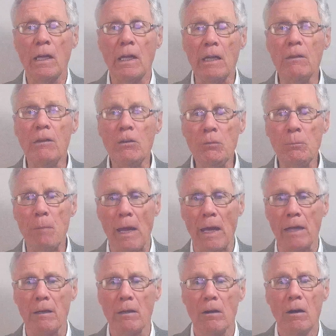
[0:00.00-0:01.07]
In this
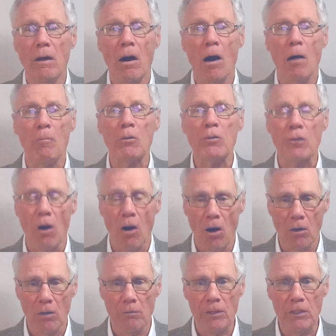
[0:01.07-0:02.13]
bank, almost
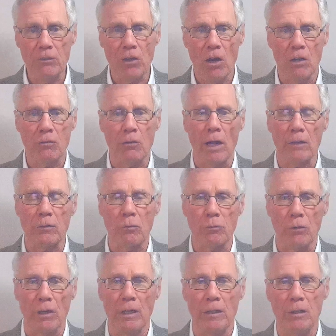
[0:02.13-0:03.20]
all of these contractors
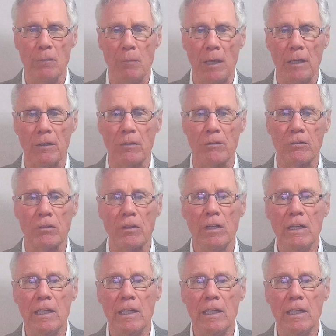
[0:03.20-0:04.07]
are independents.